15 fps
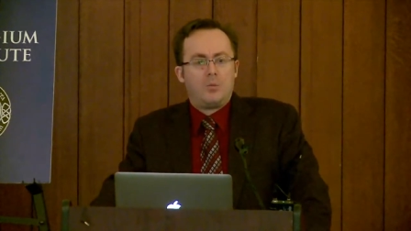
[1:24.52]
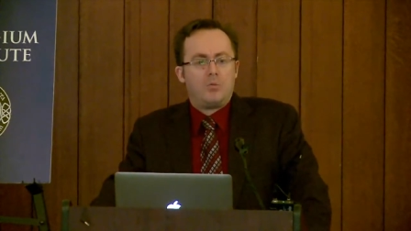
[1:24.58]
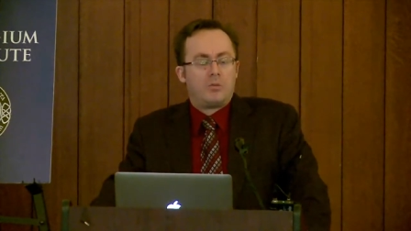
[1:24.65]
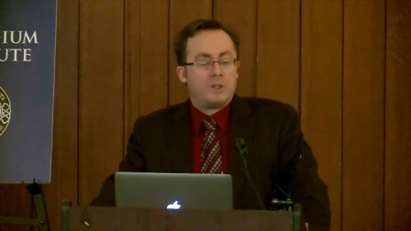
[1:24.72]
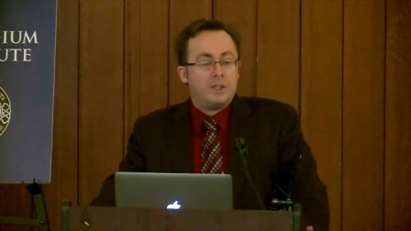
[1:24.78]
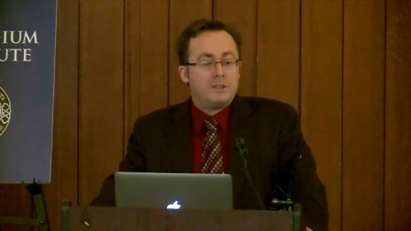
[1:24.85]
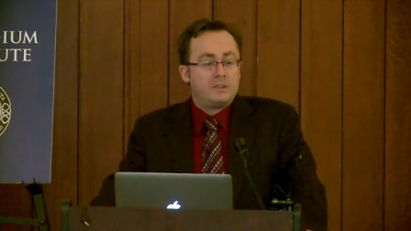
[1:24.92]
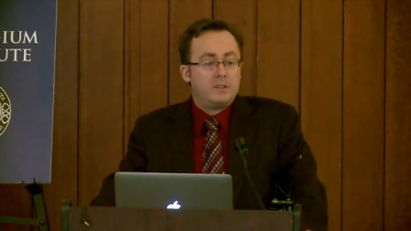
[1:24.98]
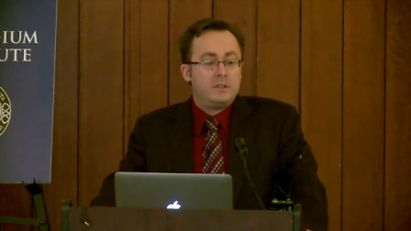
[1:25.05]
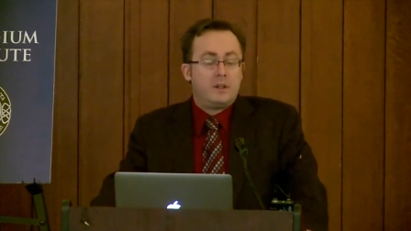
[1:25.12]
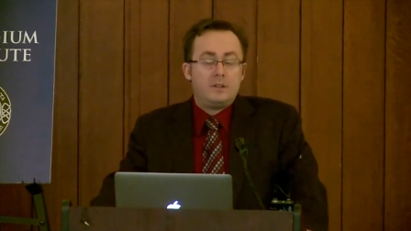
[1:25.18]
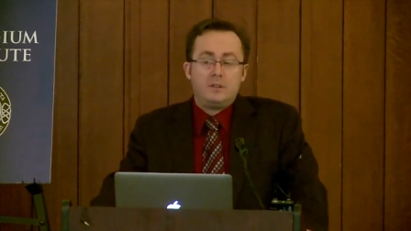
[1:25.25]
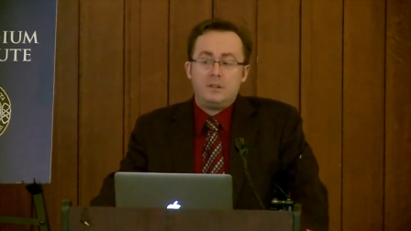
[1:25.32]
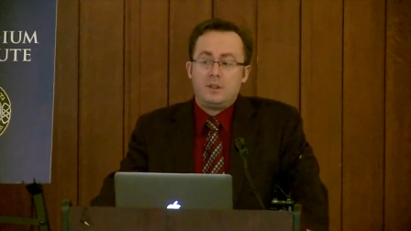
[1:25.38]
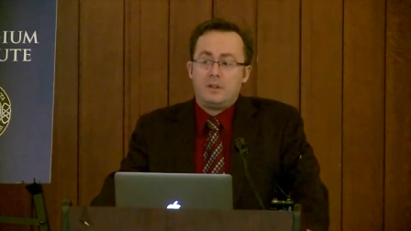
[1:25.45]
Released in
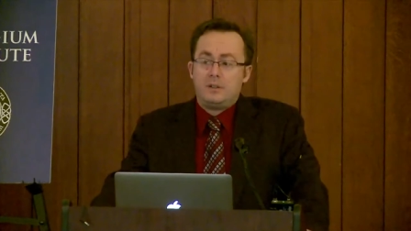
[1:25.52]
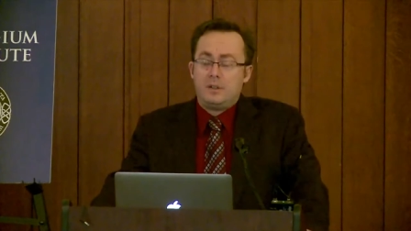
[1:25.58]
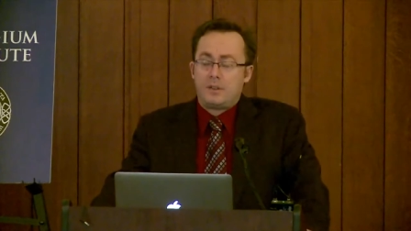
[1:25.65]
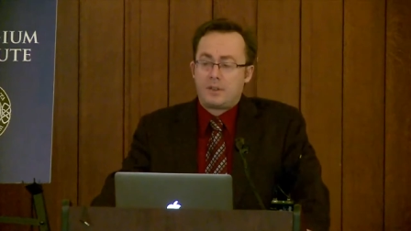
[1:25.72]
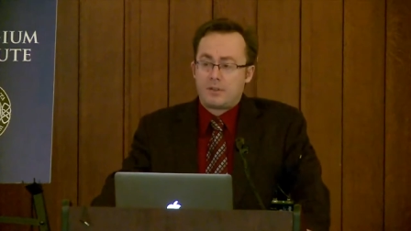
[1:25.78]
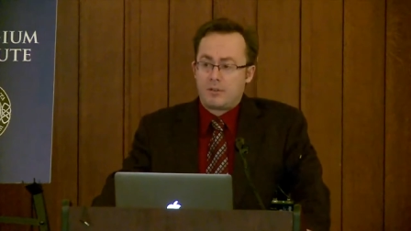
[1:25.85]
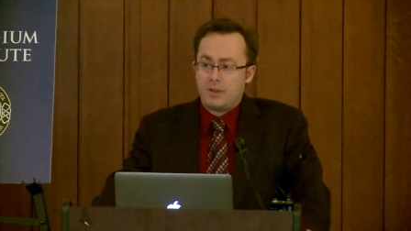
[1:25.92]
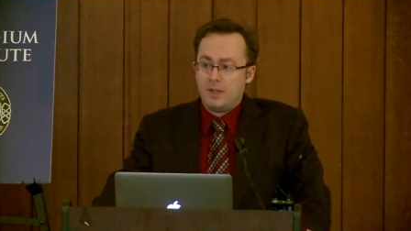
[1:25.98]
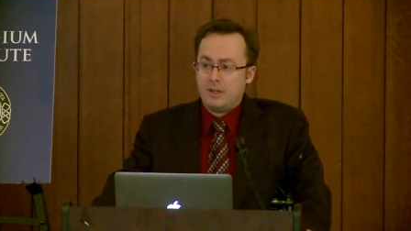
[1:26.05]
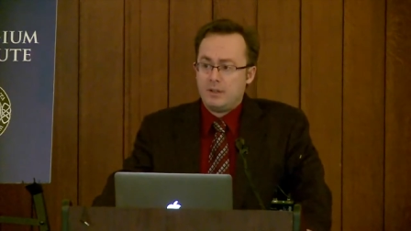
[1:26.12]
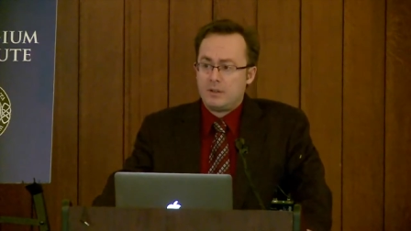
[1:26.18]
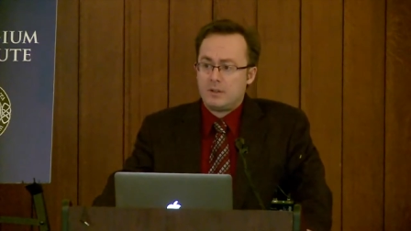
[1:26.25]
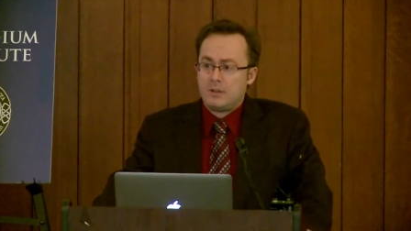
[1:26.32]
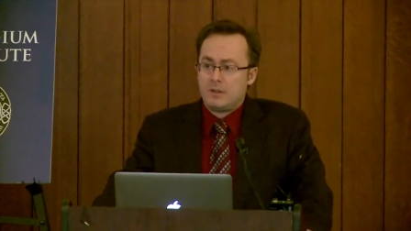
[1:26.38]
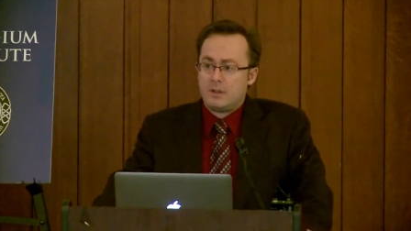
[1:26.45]
nineteen ninety-three,
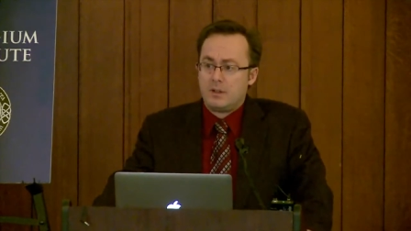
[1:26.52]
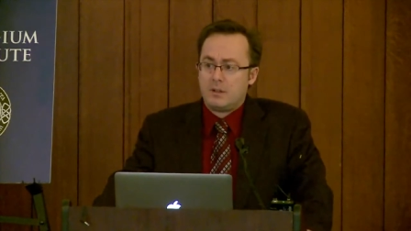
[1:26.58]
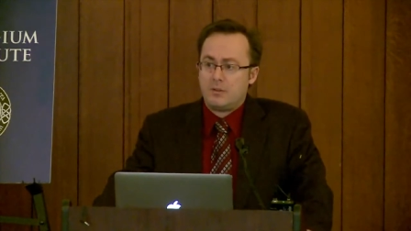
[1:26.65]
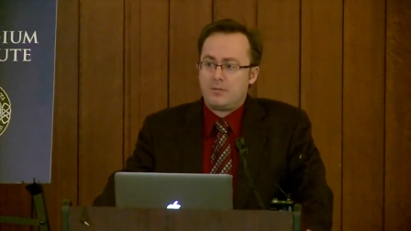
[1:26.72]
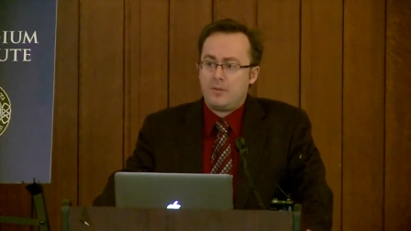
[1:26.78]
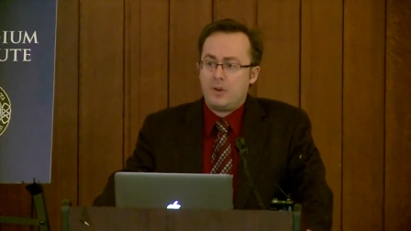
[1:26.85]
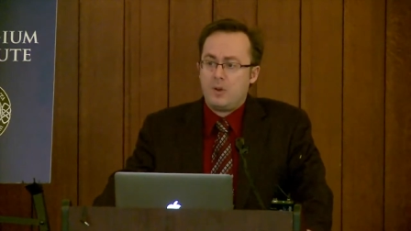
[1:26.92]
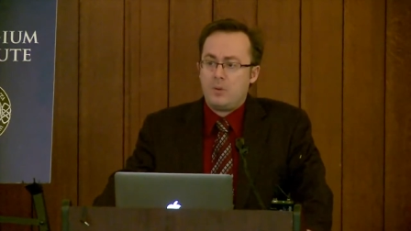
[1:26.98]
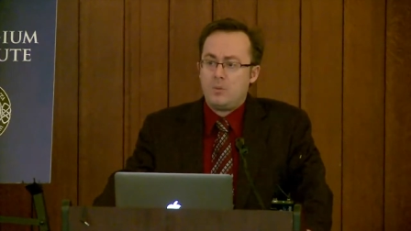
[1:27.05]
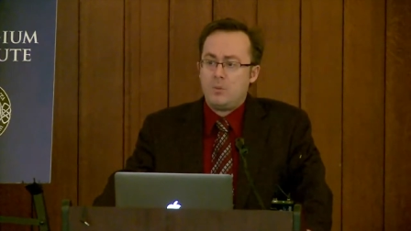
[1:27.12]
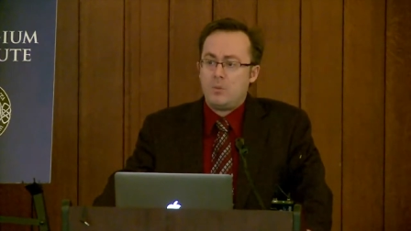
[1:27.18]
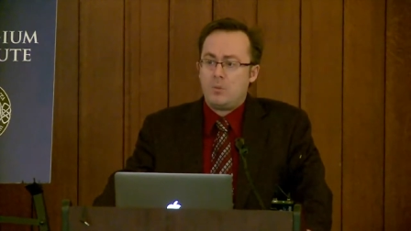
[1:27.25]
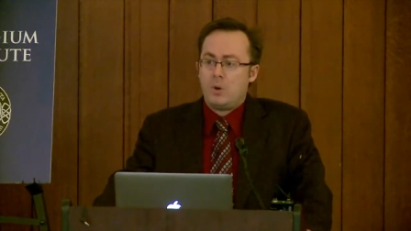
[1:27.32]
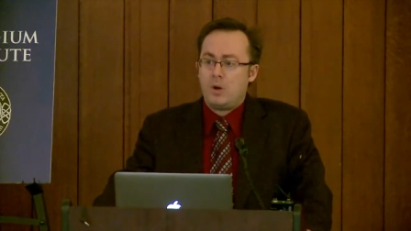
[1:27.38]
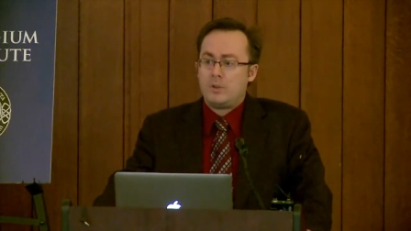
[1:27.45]
the
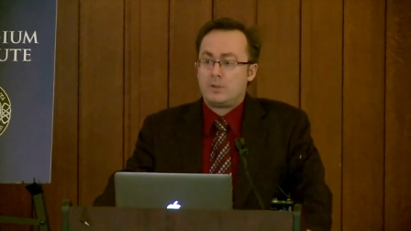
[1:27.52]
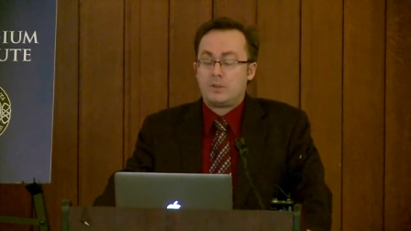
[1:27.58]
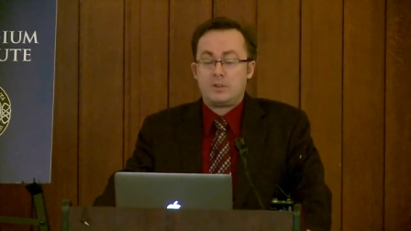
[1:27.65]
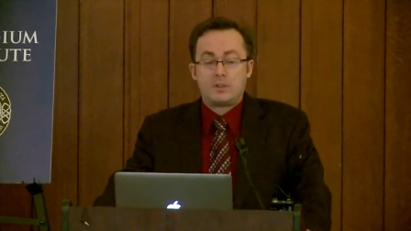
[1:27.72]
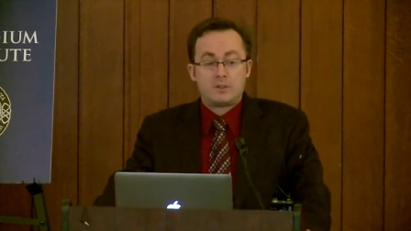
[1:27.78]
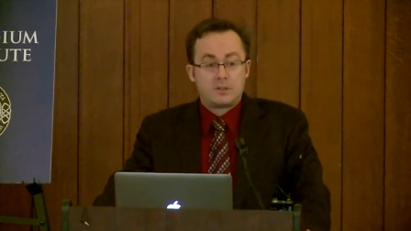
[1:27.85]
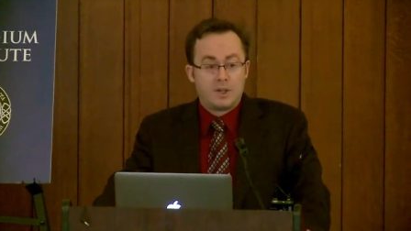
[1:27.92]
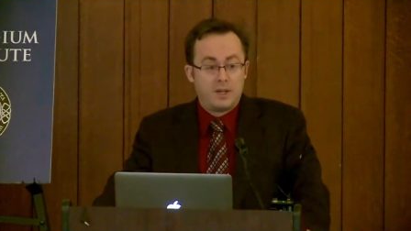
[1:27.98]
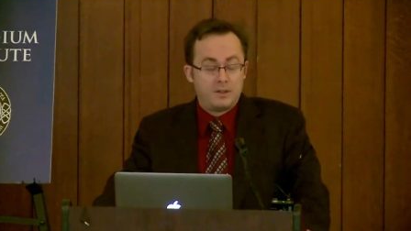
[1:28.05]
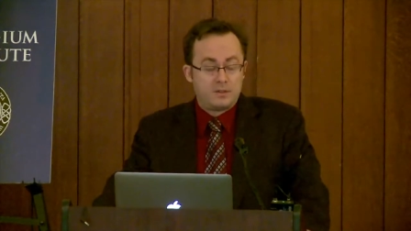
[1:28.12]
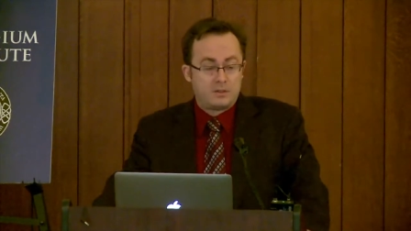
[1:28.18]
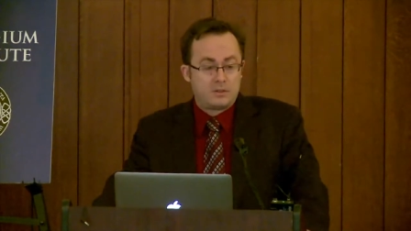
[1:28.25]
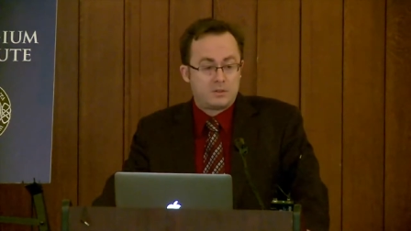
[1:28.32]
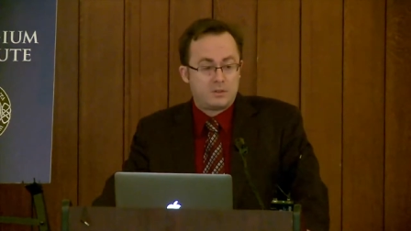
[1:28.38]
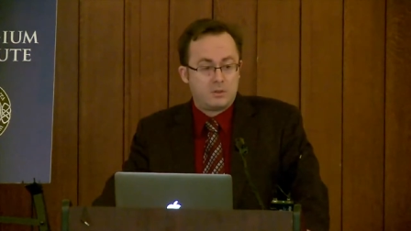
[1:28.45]
film was a
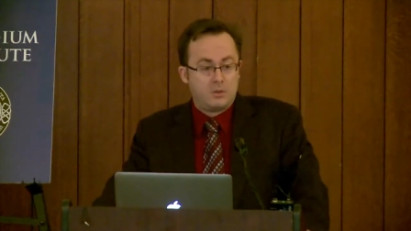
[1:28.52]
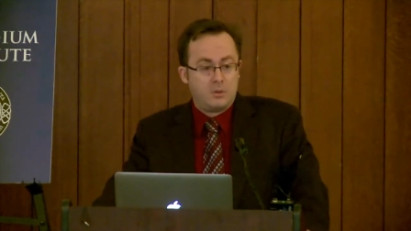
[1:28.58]
success,